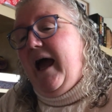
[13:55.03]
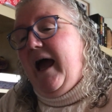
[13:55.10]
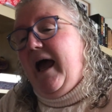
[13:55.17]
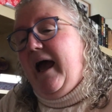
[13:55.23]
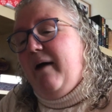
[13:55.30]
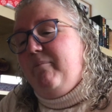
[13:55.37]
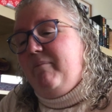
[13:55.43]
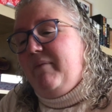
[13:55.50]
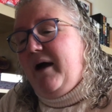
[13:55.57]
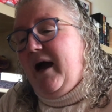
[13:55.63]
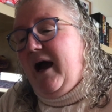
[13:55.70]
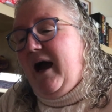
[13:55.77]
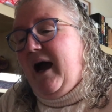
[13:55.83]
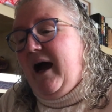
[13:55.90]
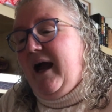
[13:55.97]

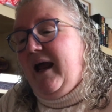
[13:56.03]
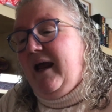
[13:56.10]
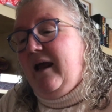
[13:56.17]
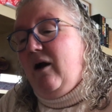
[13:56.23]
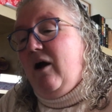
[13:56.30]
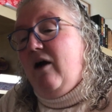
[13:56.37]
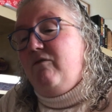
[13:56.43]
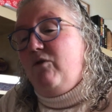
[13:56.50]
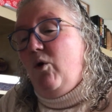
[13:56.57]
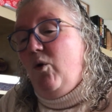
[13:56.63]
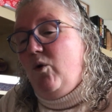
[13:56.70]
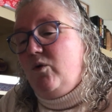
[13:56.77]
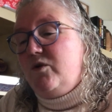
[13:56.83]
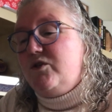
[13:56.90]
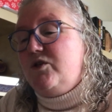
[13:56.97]
I have
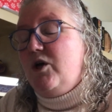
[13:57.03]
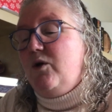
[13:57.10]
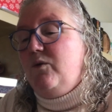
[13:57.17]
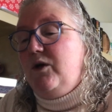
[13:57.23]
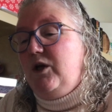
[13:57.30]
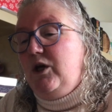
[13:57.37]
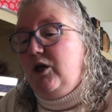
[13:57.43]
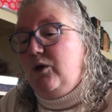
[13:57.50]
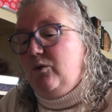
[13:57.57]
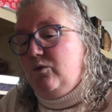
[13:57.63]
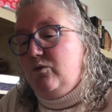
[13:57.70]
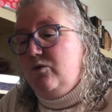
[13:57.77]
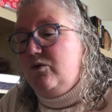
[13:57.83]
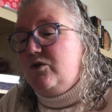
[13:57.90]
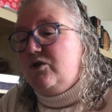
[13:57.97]
also
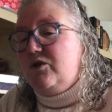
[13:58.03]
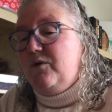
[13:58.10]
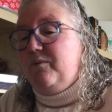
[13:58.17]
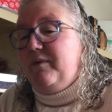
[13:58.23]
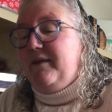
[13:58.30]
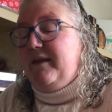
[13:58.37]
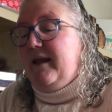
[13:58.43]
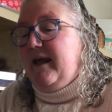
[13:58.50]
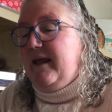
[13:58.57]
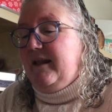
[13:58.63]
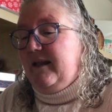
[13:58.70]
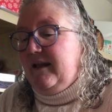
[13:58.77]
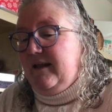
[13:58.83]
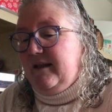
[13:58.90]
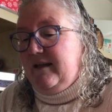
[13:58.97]
used,
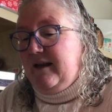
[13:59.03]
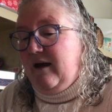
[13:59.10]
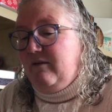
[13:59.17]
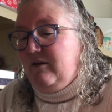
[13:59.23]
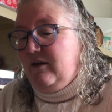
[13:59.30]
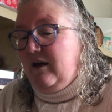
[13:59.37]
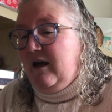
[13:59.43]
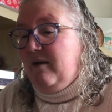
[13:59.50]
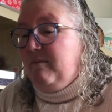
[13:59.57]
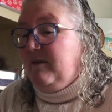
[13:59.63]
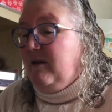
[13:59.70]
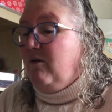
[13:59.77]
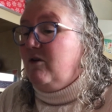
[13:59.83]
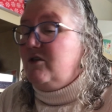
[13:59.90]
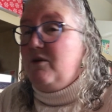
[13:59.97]
now
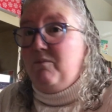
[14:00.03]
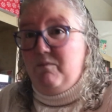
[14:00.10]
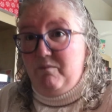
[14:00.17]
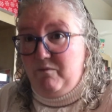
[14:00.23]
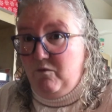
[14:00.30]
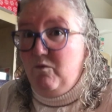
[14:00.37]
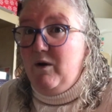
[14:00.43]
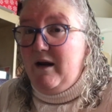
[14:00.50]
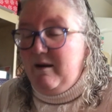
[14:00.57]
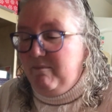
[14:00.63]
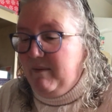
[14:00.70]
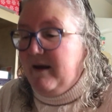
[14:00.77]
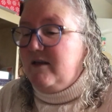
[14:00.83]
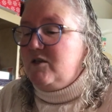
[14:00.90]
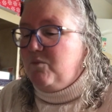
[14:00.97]
there are some really
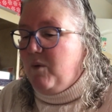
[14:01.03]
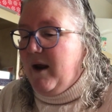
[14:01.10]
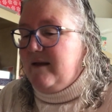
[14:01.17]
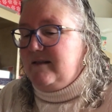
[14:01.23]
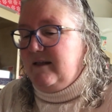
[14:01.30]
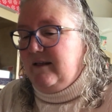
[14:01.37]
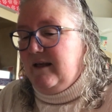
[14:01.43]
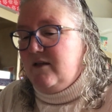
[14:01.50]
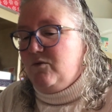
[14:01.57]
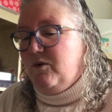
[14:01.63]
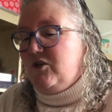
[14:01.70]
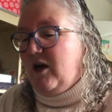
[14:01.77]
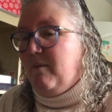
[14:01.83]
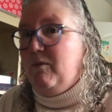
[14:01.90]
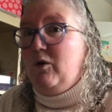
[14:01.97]
big spreads in this
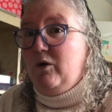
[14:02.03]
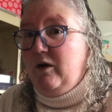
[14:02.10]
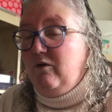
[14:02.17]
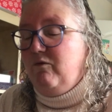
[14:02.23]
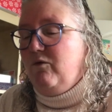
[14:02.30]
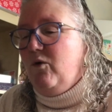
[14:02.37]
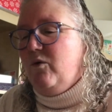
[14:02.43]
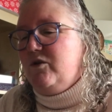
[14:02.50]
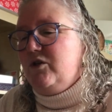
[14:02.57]
which I'm looking forward